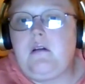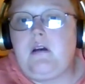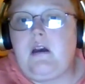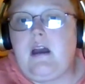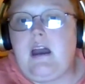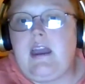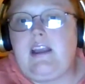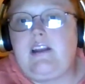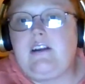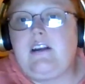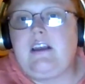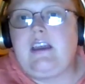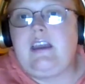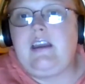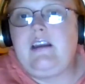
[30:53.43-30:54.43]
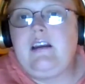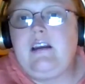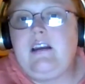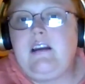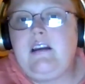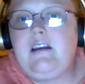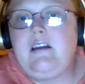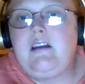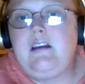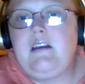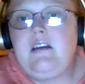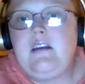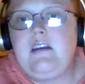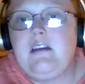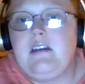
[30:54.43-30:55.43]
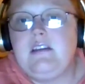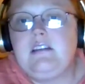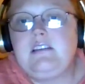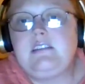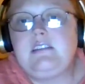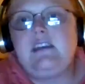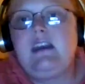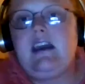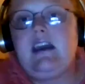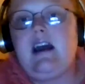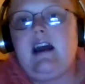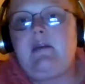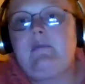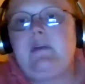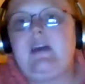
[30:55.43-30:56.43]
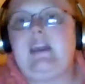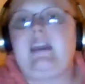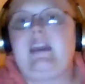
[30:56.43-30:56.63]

I agree. See, I'm like,